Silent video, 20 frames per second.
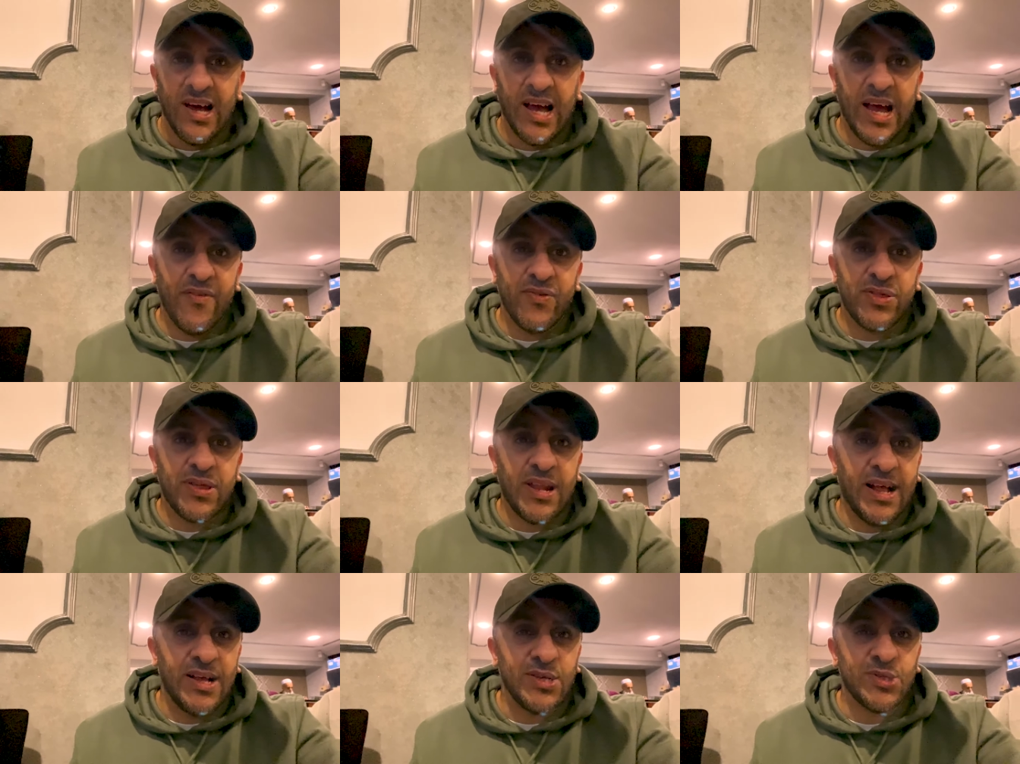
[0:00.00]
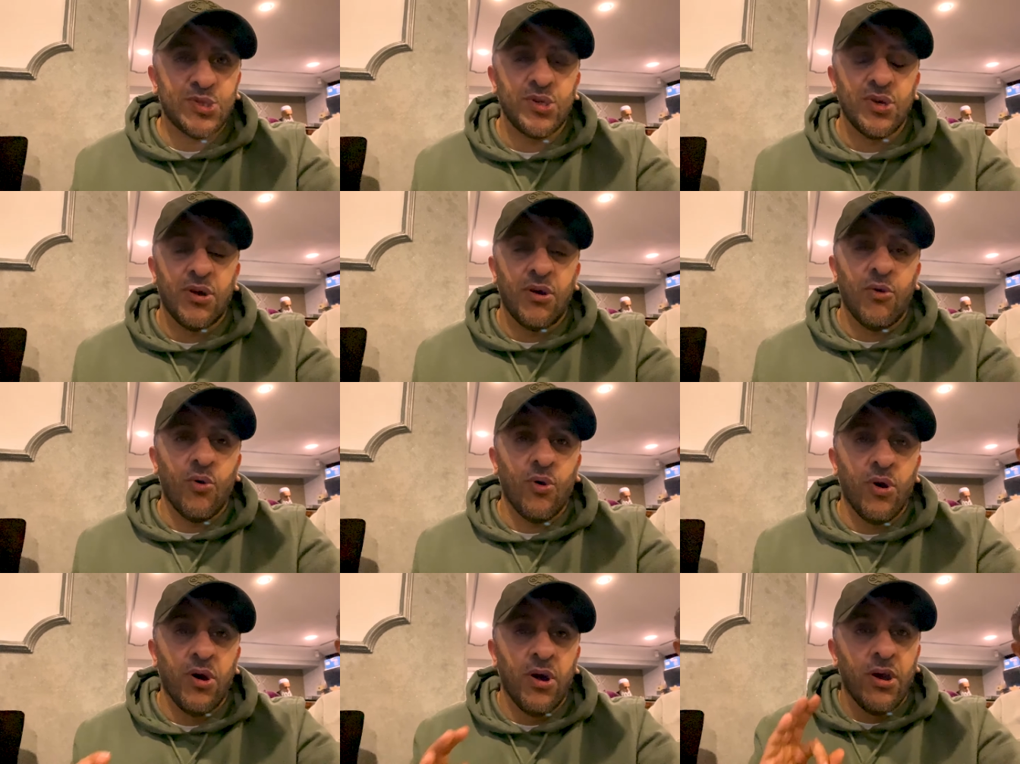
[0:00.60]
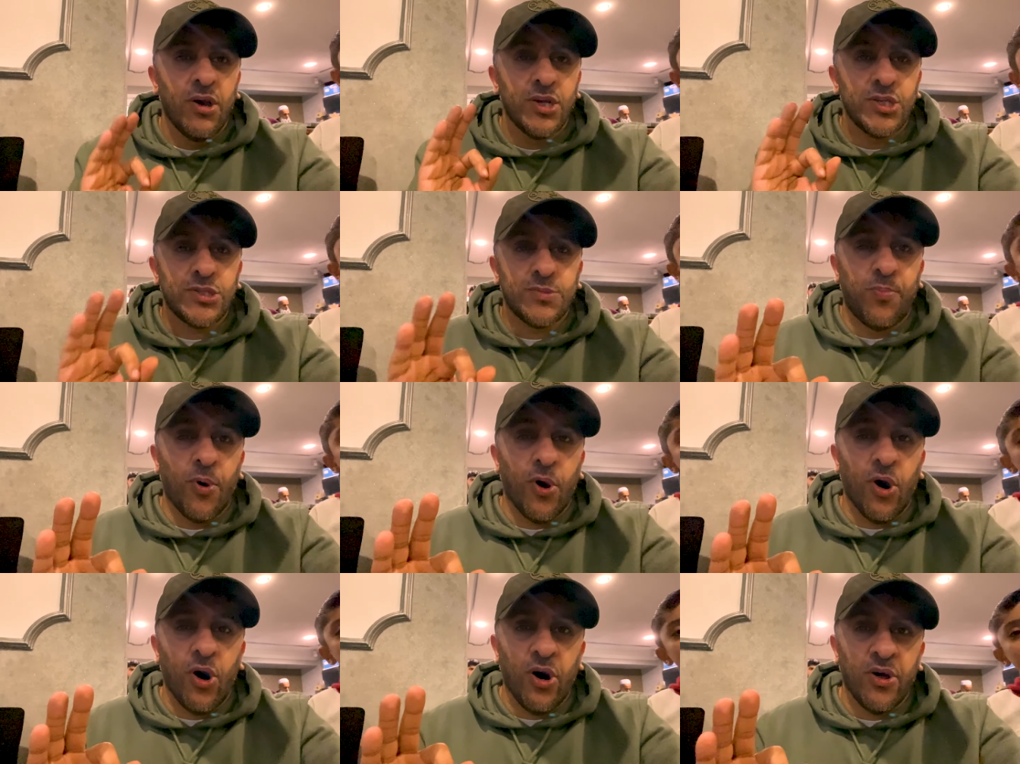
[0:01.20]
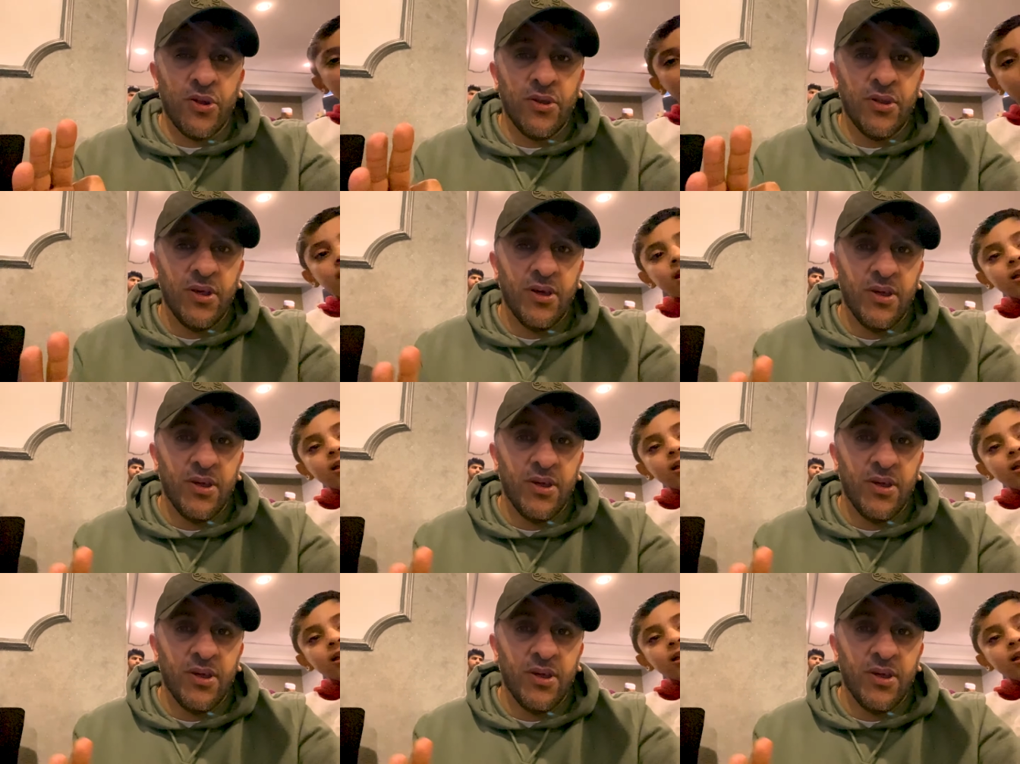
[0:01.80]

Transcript: Everything else, spot on,